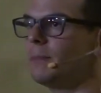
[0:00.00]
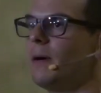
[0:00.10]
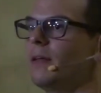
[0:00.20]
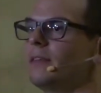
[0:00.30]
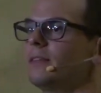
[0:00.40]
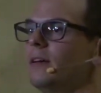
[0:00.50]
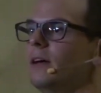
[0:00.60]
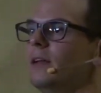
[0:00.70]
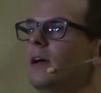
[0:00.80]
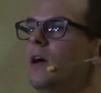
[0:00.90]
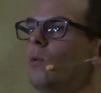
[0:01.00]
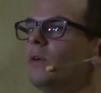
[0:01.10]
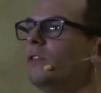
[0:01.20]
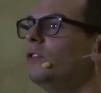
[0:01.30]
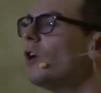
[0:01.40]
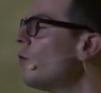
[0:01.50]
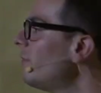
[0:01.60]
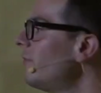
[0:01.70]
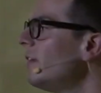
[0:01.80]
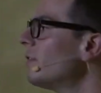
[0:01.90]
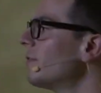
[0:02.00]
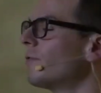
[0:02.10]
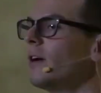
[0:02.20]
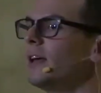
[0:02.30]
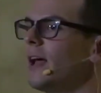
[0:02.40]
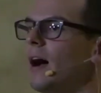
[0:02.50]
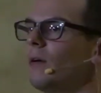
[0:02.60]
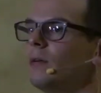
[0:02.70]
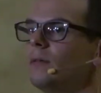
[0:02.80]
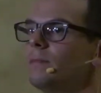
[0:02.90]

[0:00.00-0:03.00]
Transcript: upon the son with no fear of running out,